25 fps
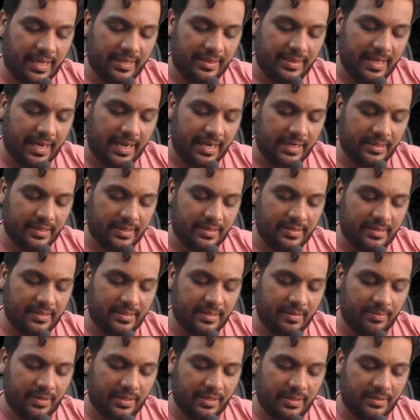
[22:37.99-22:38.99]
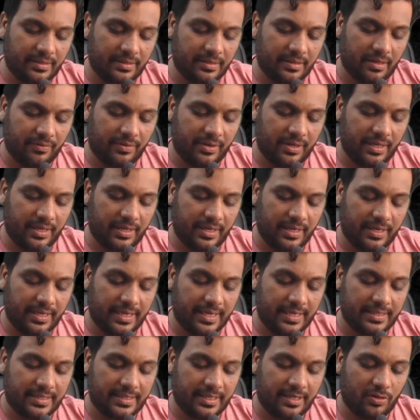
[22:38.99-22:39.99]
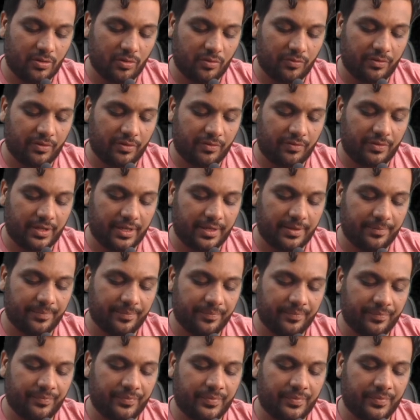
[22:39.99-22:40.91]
and that concept is covered in essay 250.